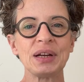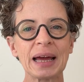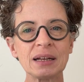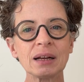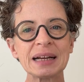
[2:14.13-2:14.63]
Now,
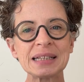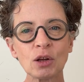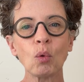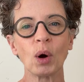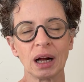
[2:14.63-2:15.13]
in an
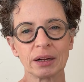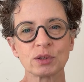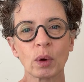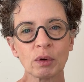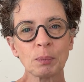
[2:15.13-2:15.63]
ideal world,
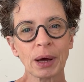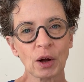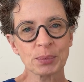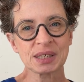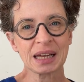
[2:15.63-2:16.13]
we would
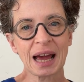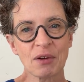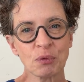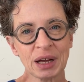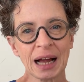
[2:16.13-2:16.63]
biopsy
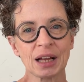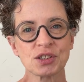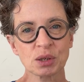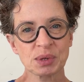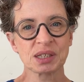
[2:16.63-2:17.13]
every
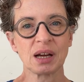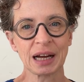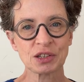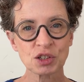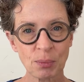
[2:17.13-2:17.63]
cancerous
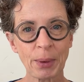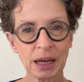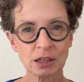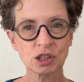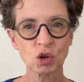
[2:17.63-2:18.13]
site to
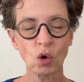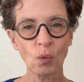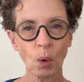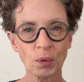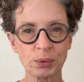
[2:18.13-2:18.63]
make sure
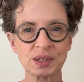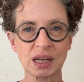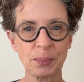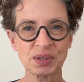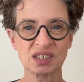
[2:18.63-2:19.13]
what the
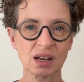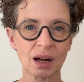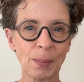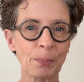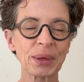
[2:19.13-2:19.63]
receptors
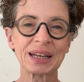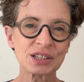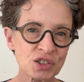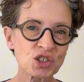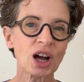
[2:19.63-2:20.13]
are, but
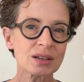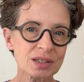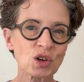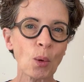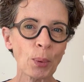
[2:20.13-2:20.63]
it's
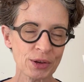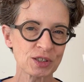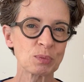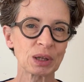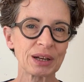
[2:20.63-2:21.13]
just not
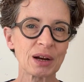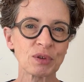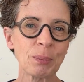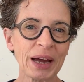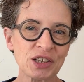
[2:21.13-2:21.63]
possible in
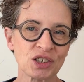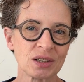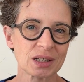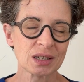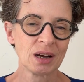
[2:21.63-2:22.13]
every
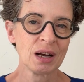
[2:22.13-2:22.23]
patient.